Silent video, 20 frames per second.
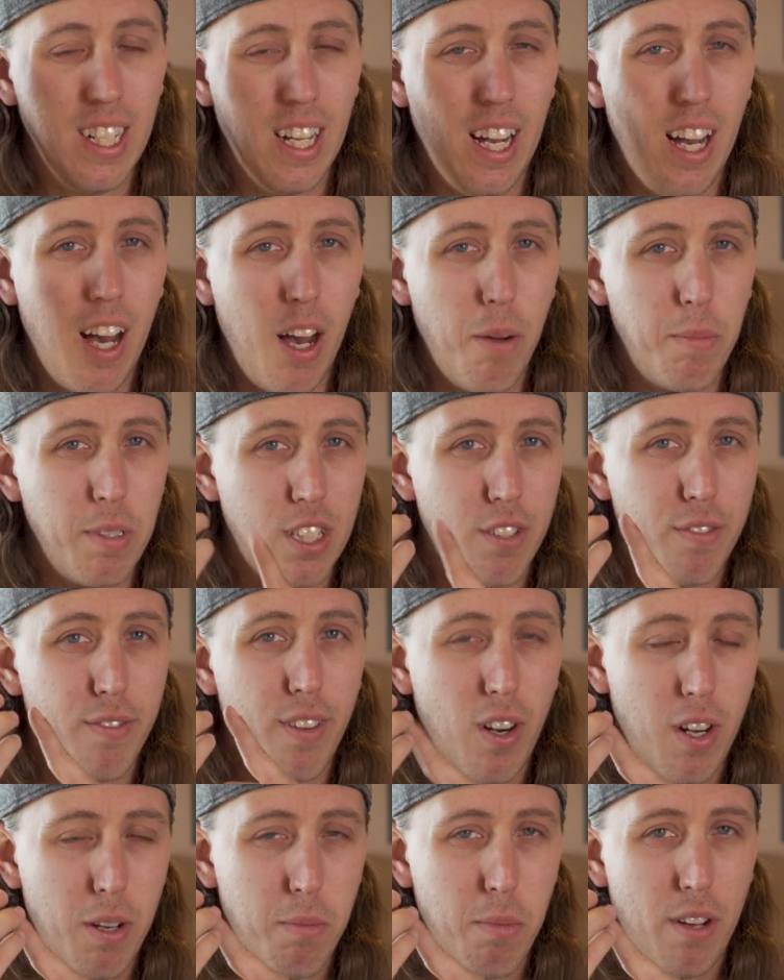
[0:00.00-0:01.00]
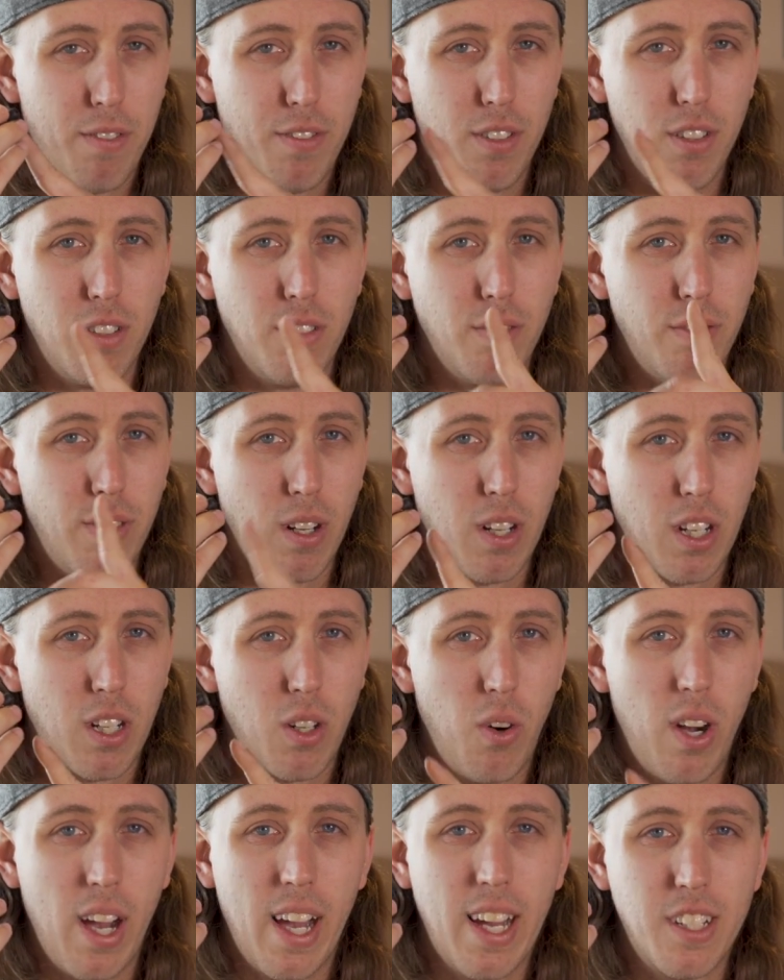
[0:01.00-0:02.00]
It's very muffled, very
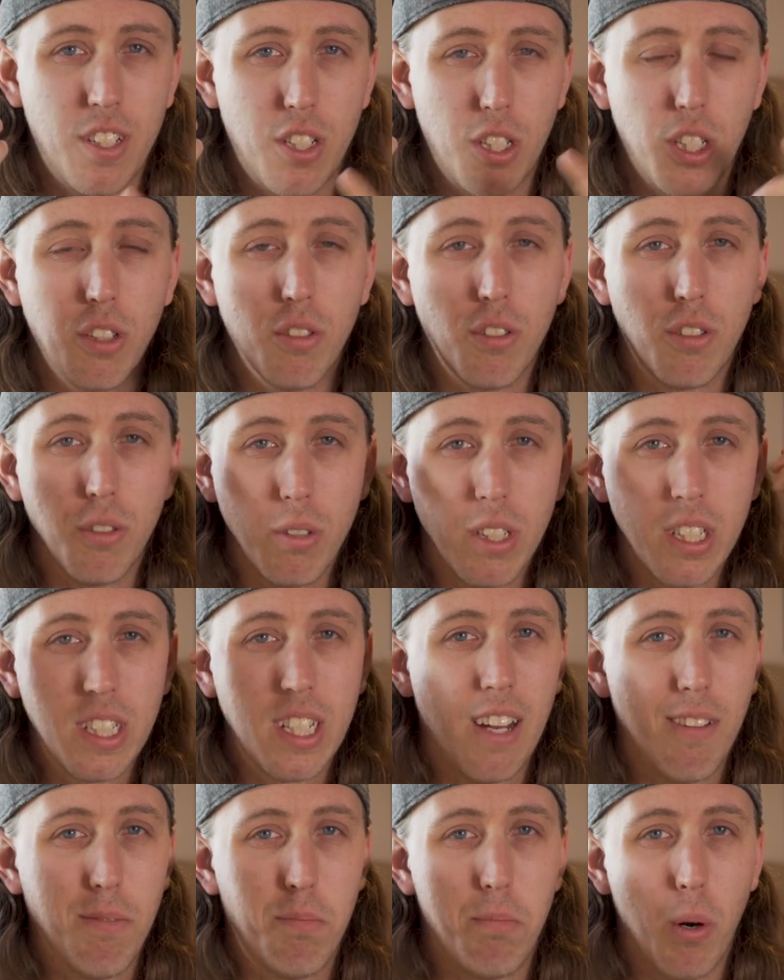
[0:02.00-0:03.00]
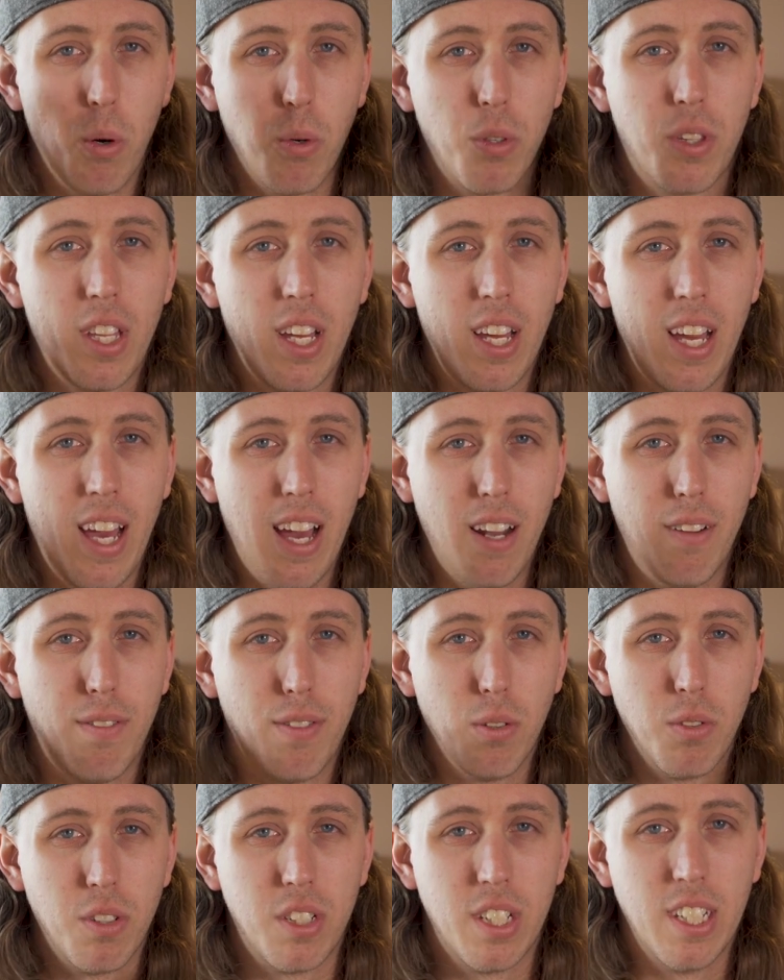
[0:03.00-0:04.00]
quiet, so you do need to have both
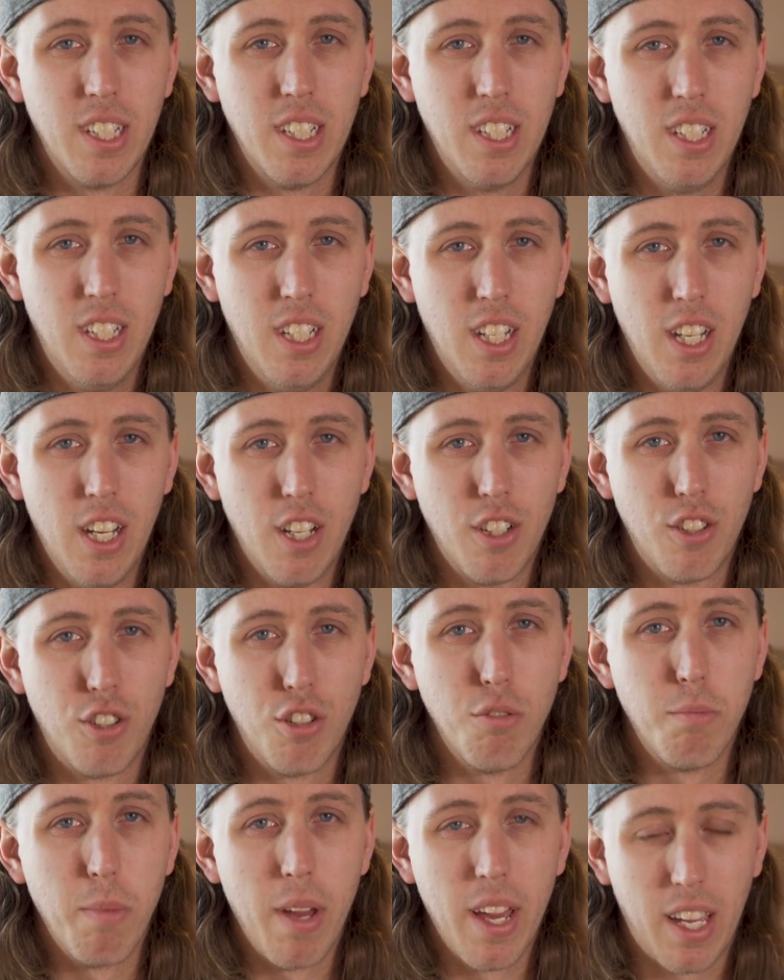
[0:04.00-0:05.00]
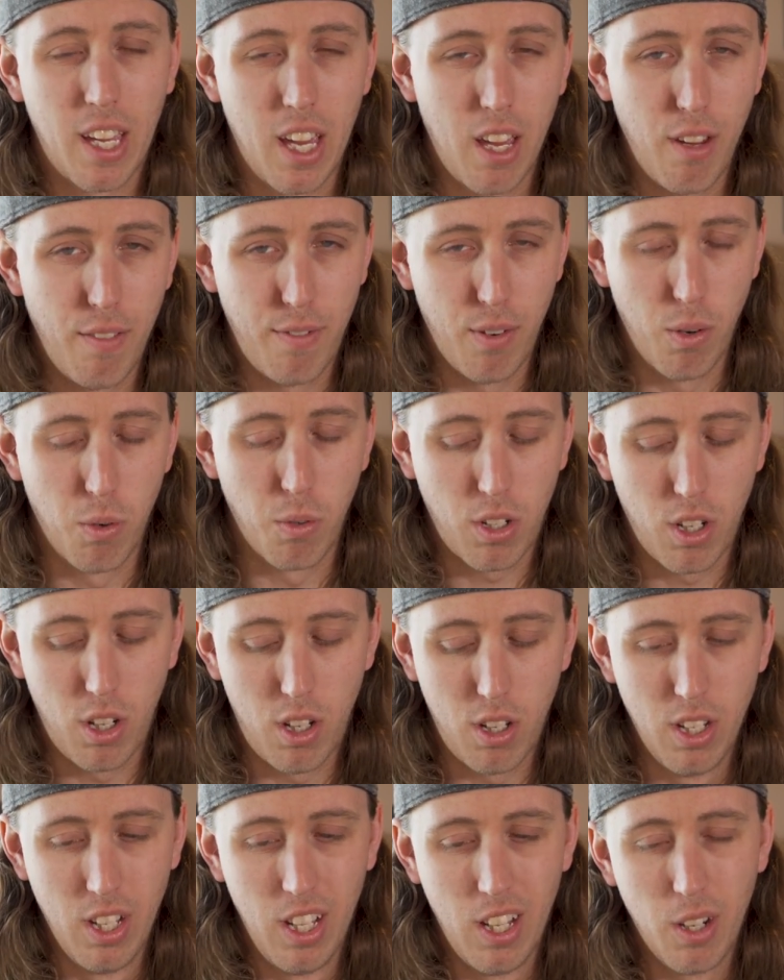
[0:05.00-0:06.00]
headphones in to make a phone
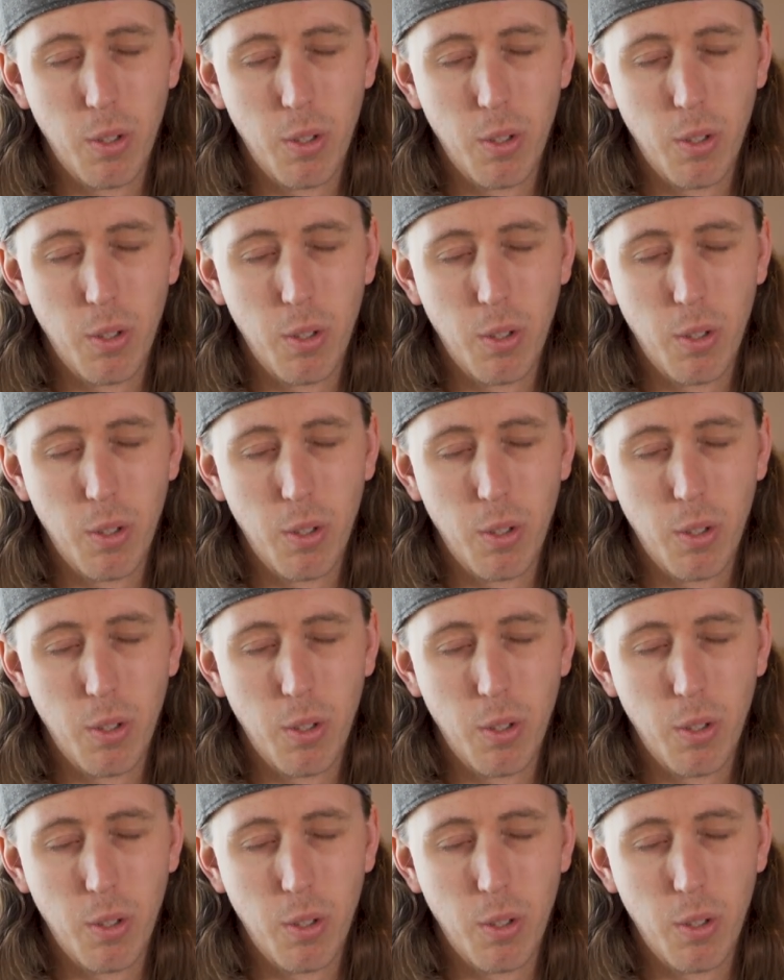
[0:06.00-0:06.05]
call,